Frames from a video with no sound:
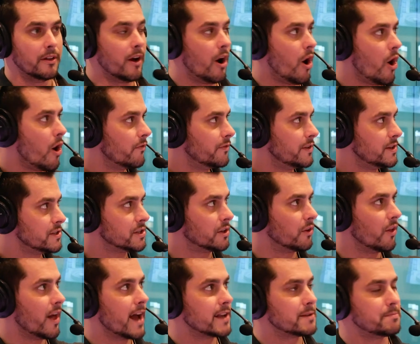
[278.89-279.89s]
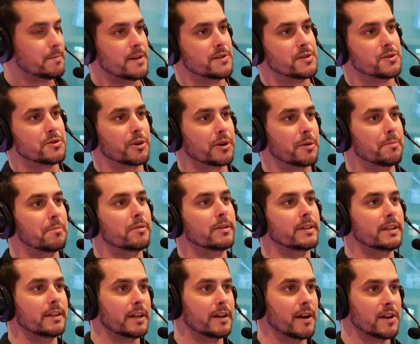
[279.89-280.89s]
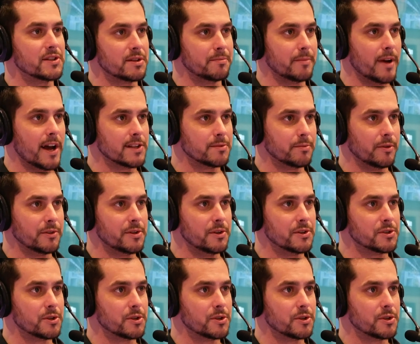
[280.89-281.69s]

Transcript: all these glass pieces are completely customizable too.